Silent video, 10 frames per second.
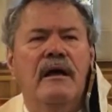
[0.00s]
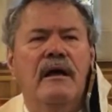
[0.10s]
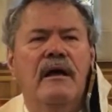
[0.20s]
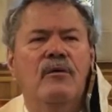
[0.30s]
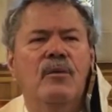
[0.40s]

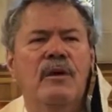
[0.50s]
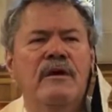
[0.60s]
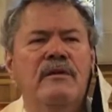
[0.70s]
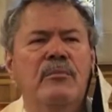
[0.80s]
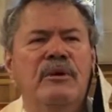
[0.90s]
and one
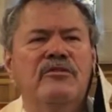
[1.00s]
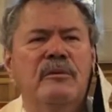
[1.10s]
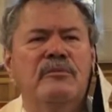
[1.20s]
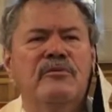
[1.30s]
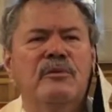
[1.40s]
of the
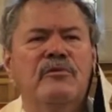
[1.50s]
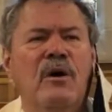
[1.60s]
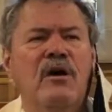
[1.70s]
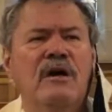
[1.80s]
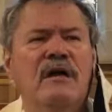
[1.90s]
bishops was
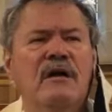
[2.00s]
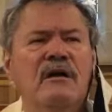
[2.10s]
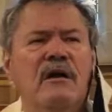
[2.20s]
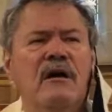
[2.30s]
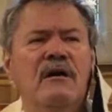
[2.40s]
walking
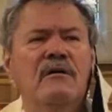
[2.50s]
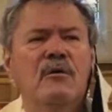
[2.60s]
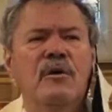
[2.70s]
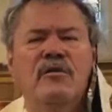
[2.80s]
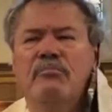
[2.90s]

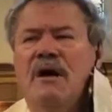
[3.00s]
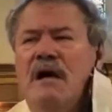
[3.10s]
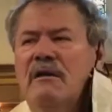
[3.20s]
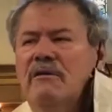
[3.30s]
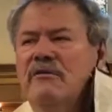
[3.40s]
along with
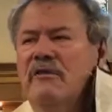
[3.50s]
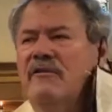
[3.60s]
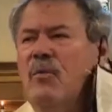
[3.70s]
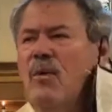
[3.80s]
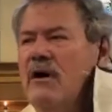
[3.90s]
bottles of
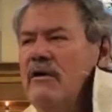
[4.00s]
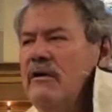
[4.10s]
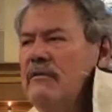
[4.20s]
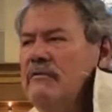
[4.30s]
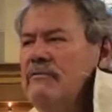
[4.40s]
water,
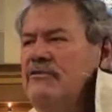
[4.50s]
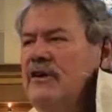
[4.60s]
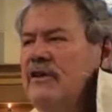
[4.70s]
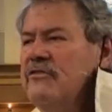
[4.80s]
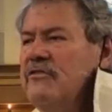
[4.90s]

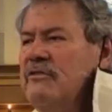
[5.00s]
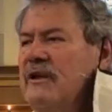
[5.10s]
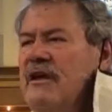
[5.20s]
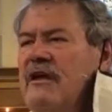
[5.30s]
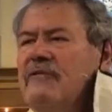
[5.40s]
just
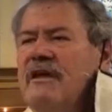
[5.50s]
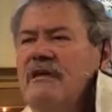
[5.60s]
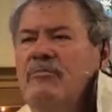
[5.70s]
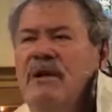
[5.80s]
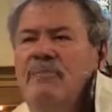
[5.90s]

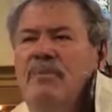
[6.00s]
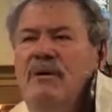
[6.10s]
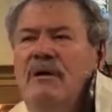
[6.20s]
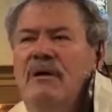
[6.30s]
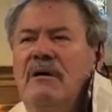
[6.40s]
giving
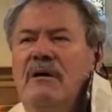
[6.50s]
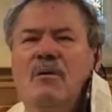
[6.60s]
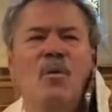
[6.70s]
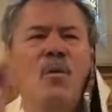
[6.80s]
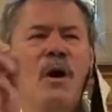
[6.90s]
people
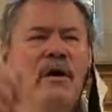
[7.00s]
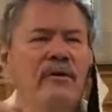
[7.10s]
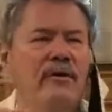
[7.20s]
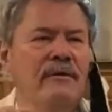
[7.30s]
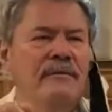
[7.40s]
water,